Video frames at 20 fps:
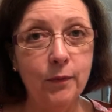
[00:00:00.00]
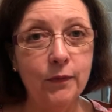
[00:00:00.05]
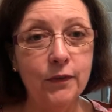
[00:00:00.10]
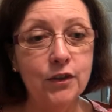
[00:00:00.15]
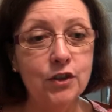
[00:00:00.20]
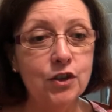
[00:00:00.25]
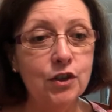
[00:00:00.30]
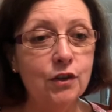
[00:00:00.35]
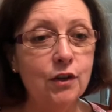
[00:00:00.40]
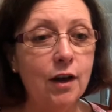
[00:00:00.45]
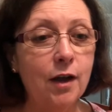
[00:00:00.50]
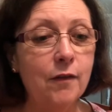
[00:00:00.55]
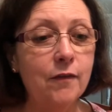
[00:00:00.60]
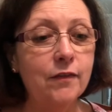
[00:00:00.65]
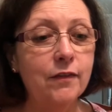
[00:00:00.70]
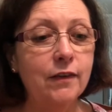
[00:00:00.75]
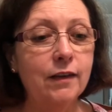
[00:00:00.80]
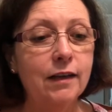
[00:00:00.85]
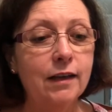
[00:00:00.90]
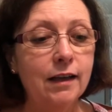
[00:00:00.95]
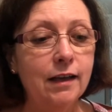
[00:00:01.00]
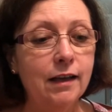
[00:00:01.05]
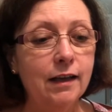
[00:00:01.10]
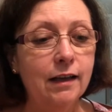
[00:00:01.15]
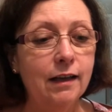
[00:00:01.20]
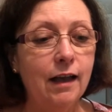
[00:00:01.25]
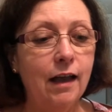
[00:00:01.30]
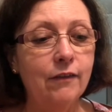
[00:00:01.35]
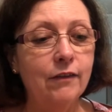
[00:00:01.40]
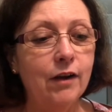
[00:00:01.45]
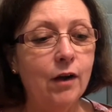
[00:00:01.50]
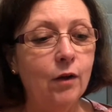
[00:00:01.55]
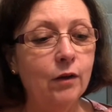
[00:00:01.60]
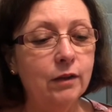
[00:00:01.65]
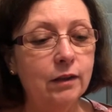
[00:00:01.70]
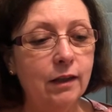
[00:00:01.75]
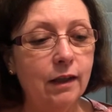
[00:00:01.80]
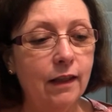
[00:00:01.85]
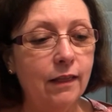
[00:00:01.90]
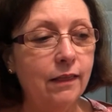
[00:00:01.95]
this year I've
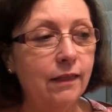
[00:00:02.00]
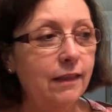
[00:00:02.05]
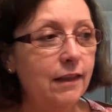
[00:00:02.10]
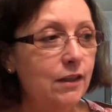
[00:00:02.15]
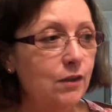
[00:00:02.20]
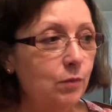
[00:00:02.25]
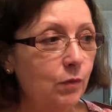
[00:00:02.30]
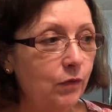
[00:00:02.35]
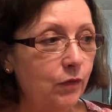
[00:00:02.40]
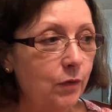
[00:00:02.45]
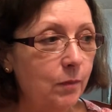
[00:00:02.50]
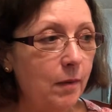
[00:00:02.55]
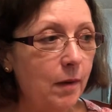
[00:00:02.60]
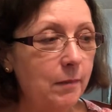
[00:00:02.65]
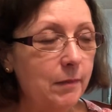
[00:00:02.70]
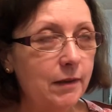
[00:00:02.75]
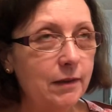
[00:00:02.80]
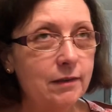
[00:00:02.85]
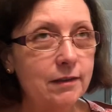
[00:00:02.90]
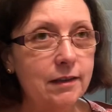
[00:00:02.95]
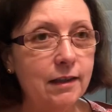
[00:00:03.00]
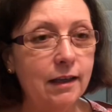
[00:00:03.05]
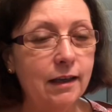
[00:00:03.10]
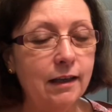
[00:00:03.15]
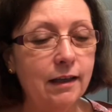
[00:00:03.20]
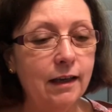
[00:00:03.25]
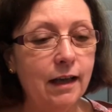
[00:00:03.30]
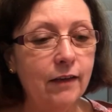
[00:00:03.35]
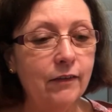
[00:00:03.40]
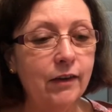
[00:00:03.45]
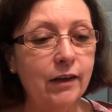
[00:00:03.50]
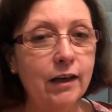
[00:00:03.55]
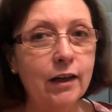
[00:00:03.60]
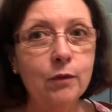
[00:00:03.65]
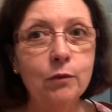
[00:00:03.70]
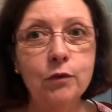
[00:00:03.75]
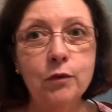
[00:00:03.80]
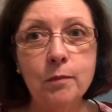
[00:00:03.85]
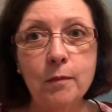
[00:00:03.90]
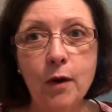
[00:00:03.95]
got this one for my middle son. I've got
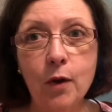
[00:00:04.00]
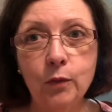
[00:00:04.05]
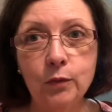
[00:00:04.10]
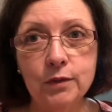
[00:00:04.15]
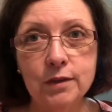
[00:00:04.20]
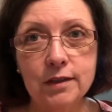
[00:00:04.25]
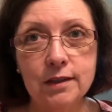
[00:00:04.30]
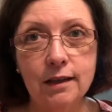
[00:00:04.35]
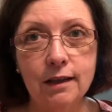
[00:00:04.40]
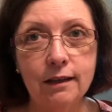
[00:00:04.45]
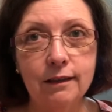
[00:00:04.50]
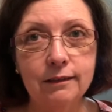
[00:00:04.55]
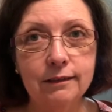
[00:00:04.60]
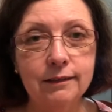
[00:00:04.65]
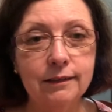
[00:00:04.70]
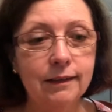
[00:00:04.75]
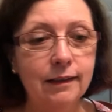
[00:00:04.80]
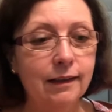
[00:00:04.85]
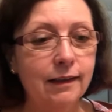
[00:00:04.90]
another one for my oldest son.